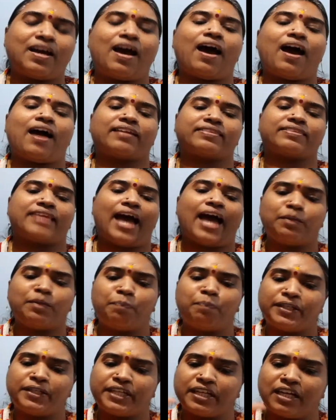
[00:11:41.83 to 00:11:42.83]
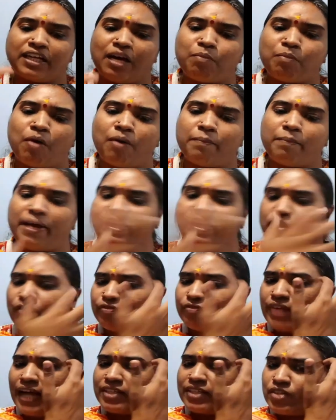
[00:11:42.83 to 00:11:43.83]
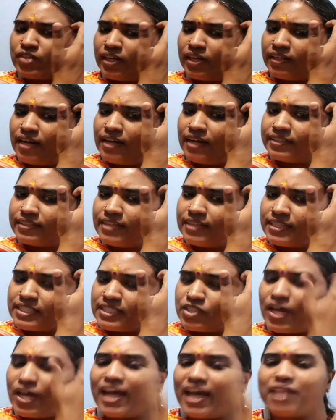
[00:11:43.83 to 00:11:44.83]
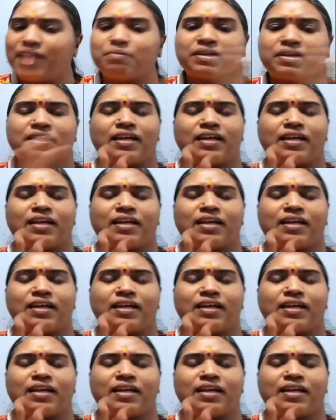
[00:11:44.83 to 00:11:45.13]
At that particular moment of that drunkardness time,